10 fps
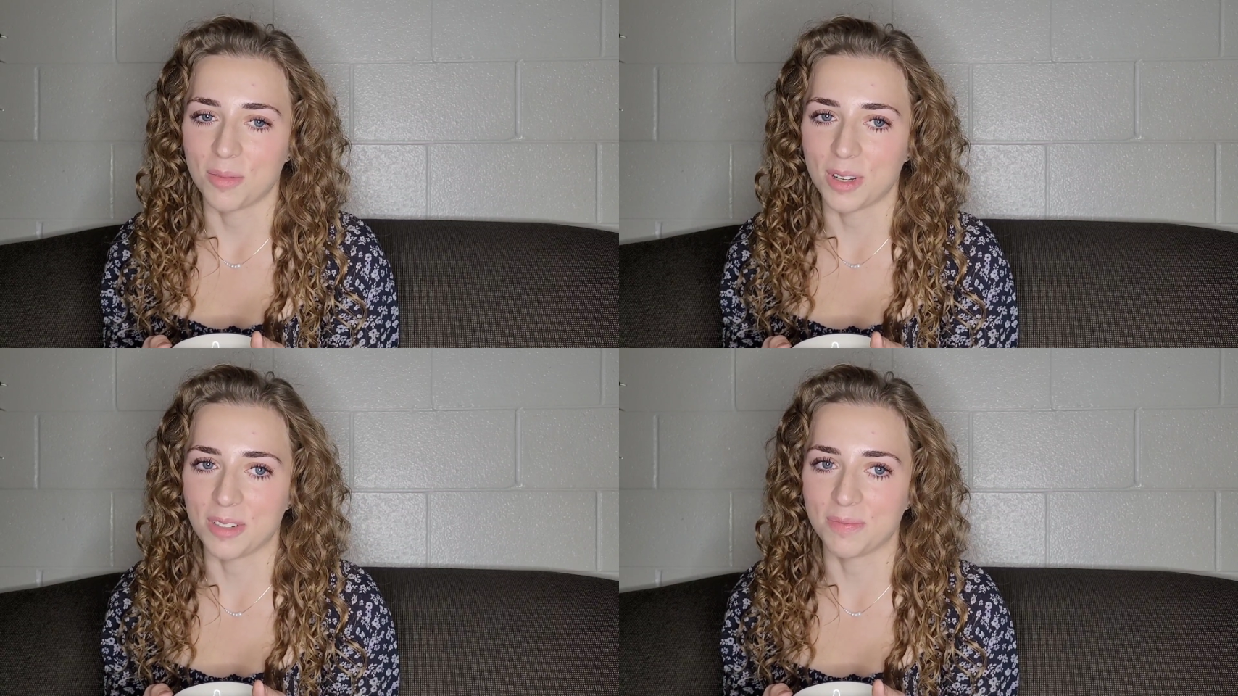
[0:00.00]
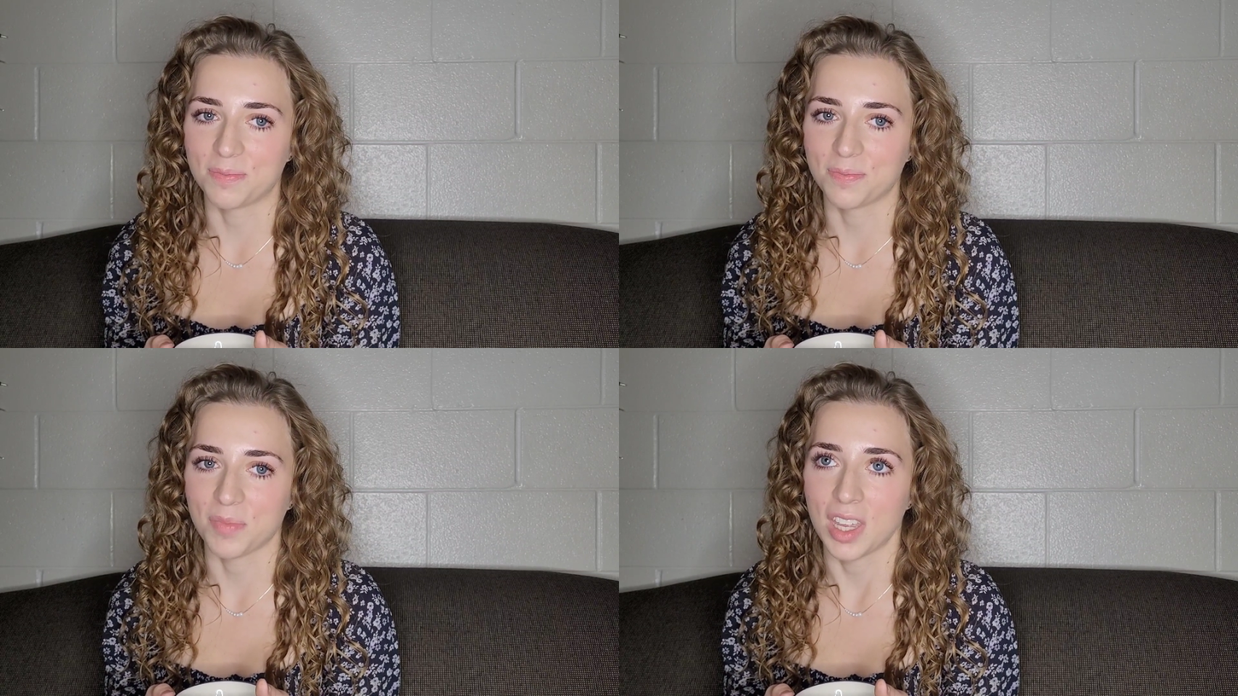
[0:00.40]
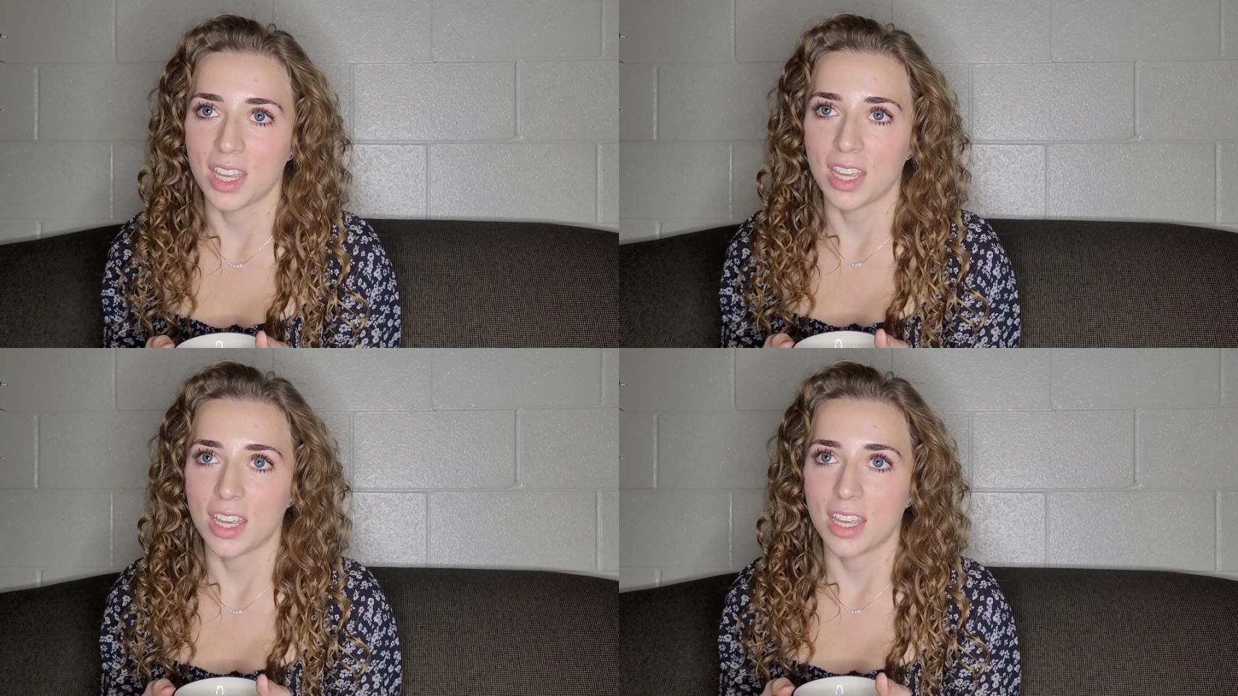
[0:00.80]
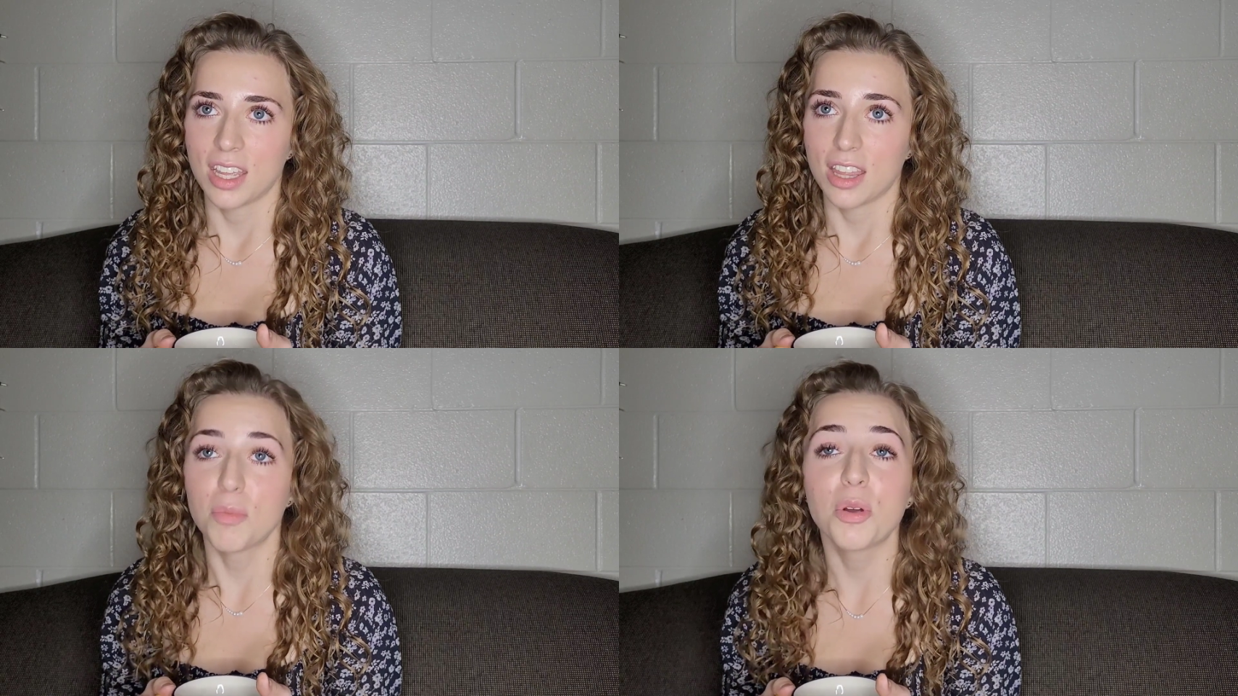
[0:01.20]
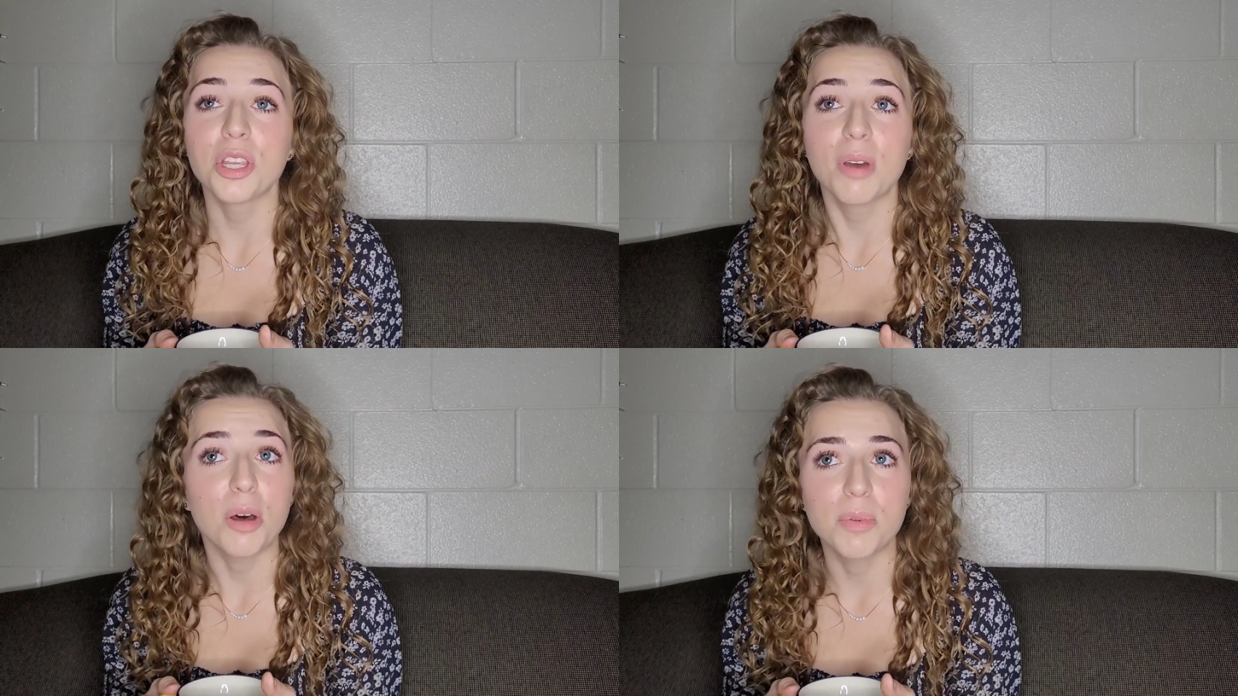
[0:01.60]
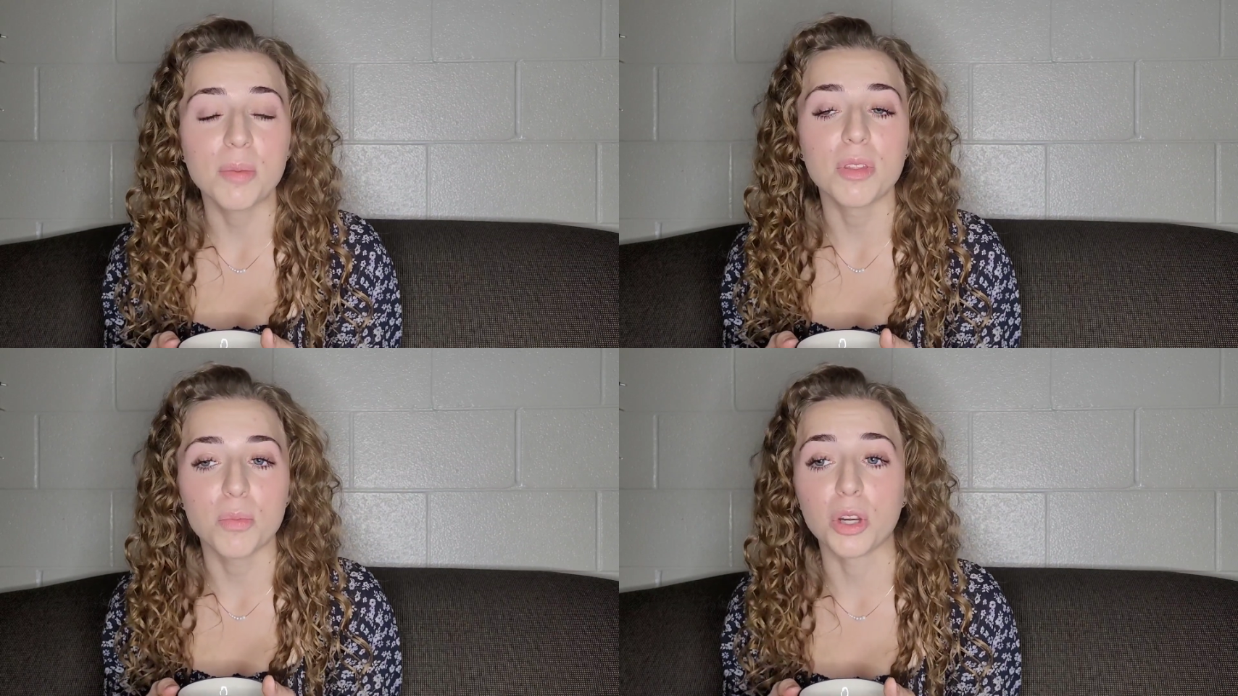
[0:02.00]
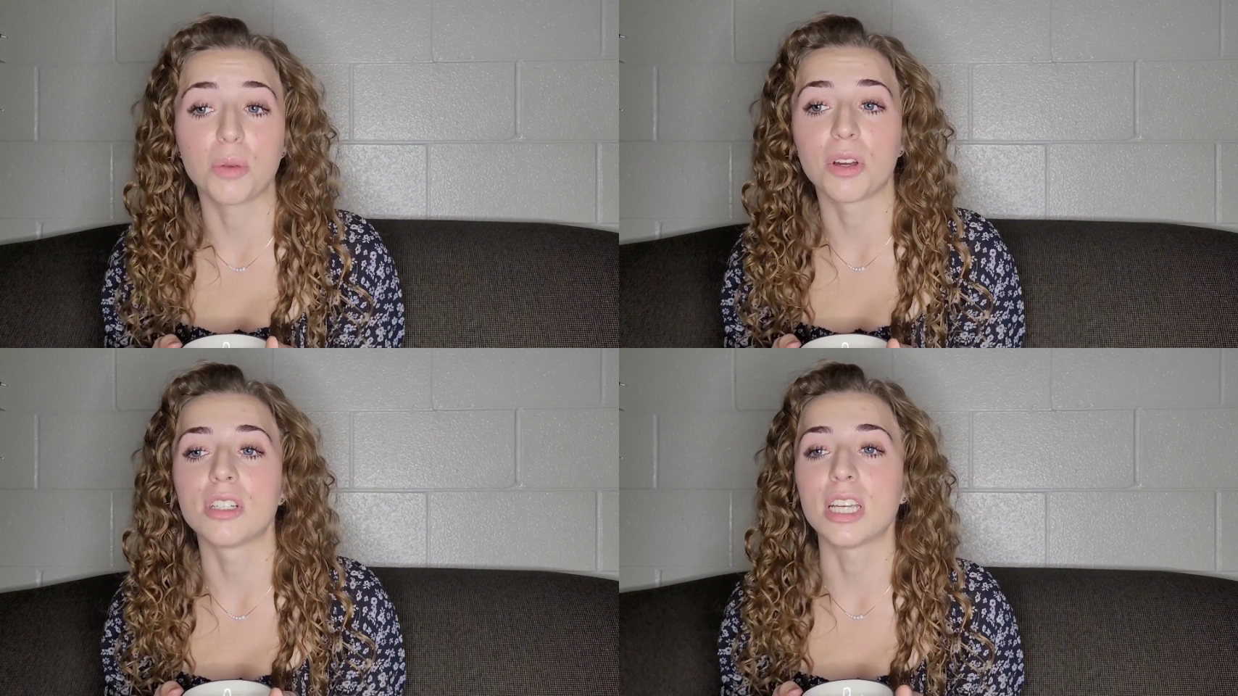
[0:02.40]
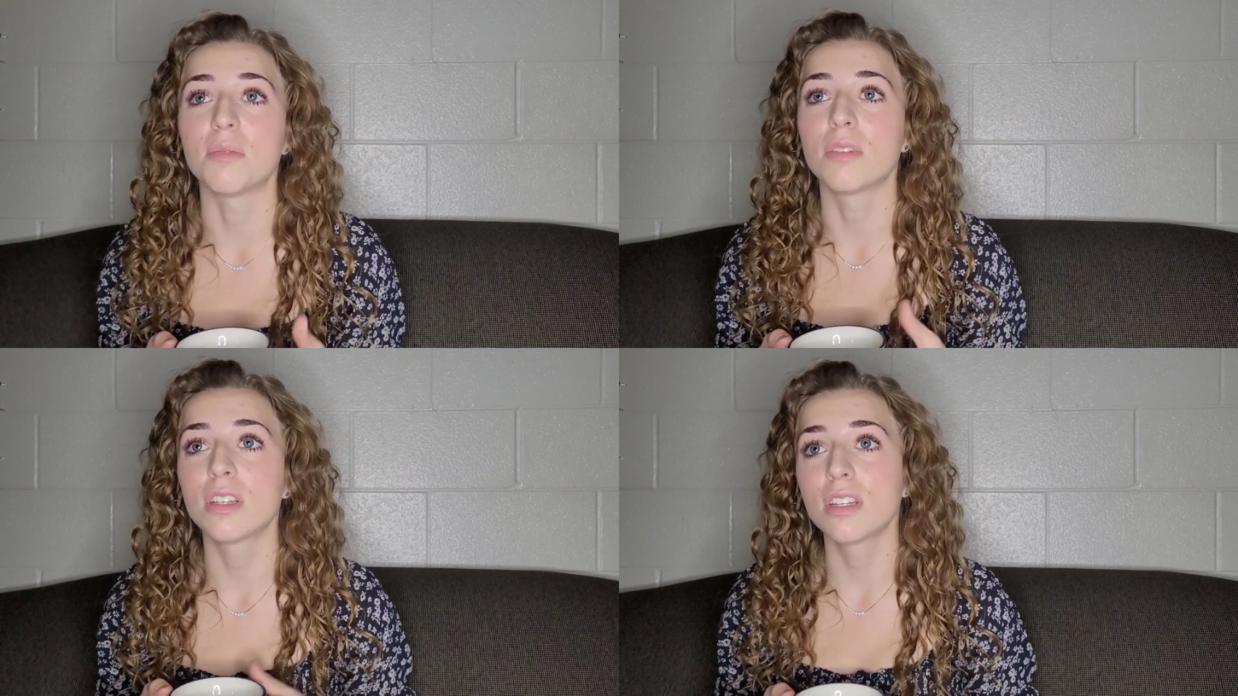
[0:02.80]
Well, the more you help him, the more you hurt him.